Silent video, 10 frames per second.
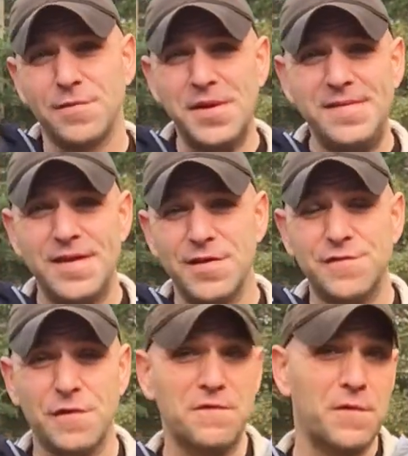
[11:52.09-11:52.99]
retails
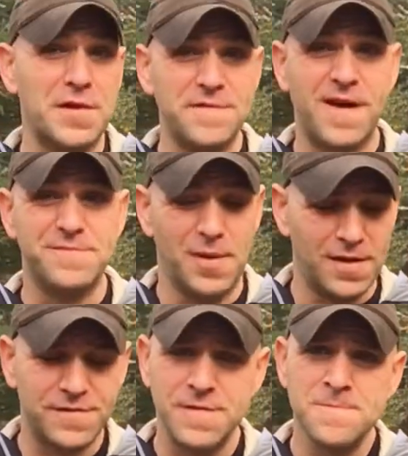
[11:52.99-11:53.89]
for 45
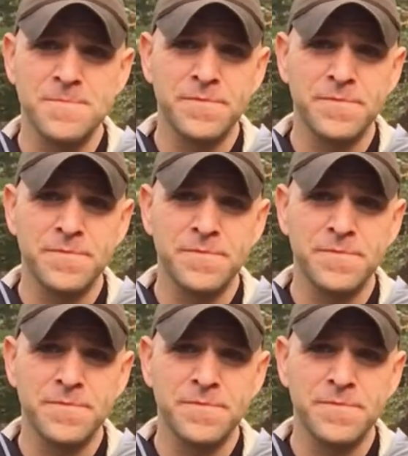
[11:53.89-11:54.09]
bucks.